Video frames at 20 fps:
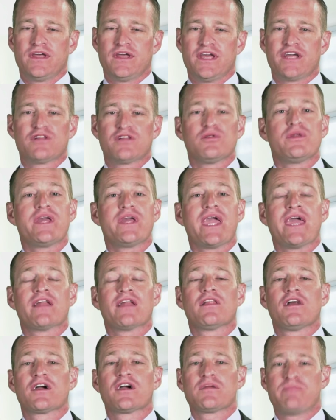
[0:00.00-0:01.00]
including
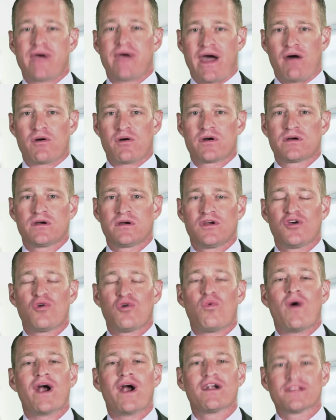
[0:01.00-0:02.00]
analog and power,
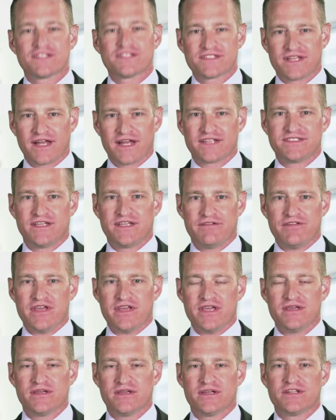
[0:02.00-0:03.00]
wireless
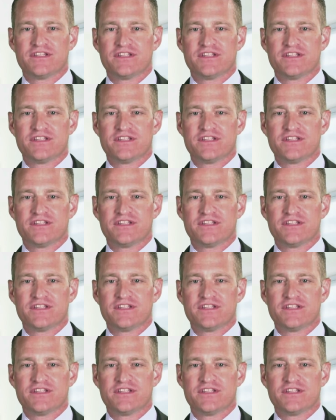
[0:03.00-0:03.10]
connectivity,